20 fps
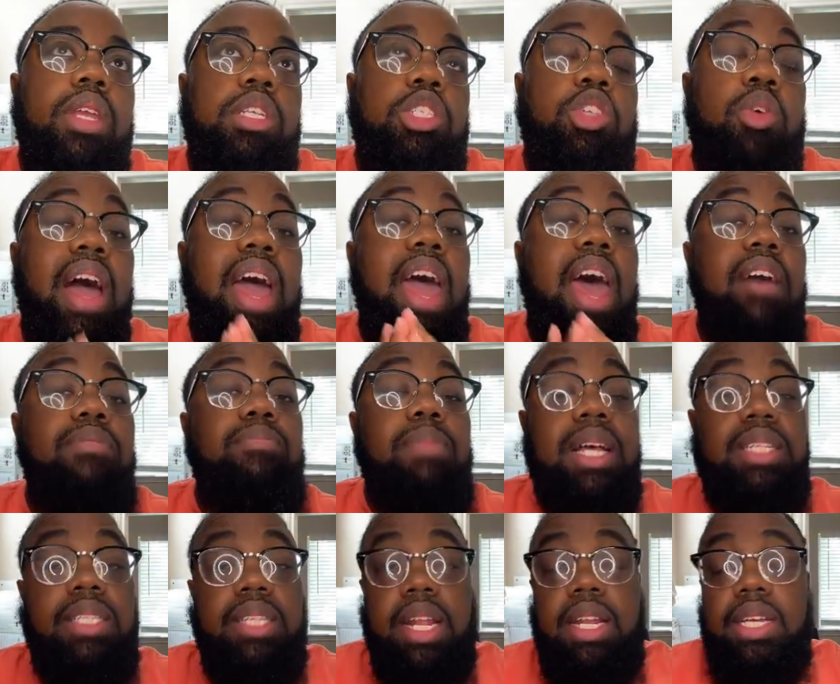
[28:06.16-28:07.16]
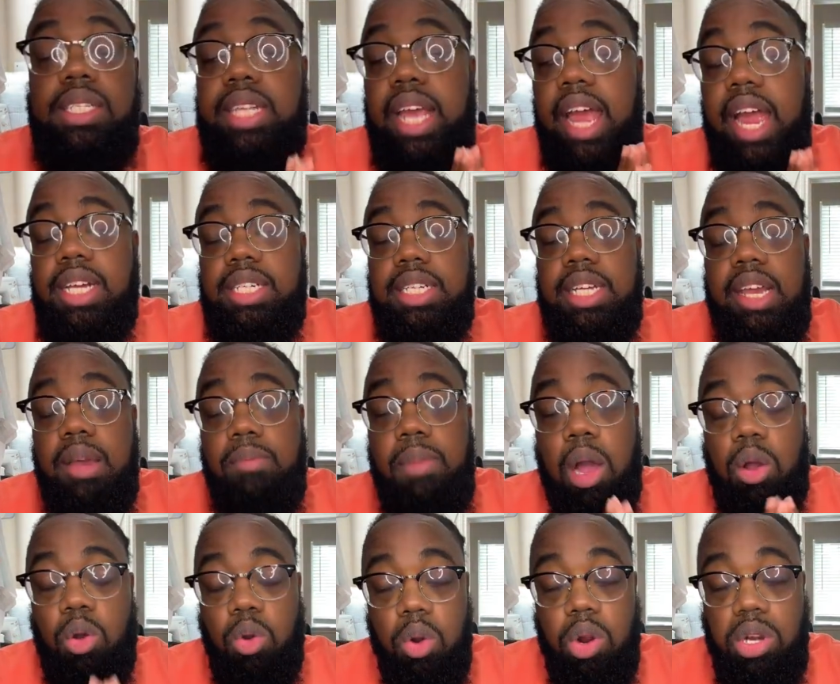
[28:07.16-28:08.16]
so I have my settings actually in
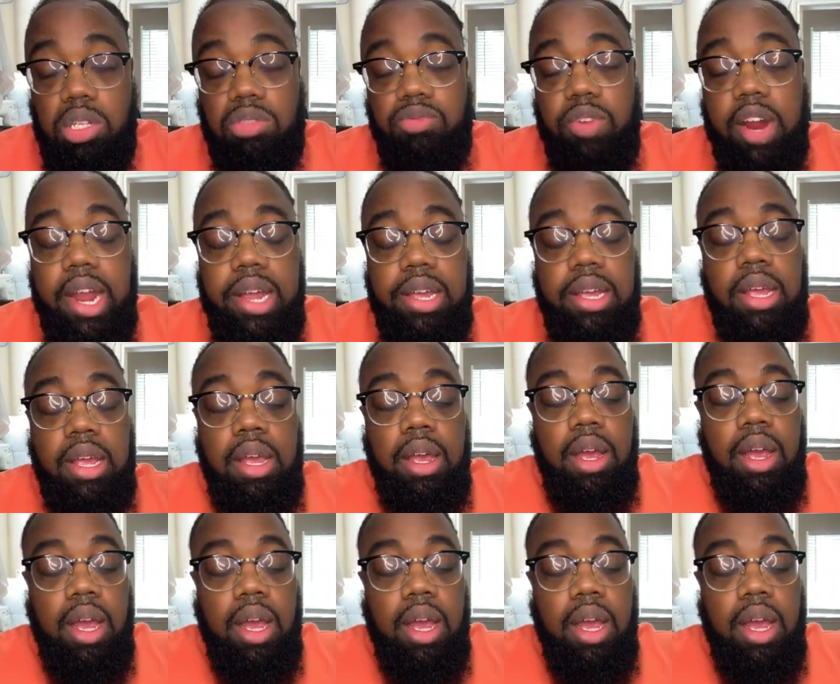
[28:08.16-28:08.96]
my course, right?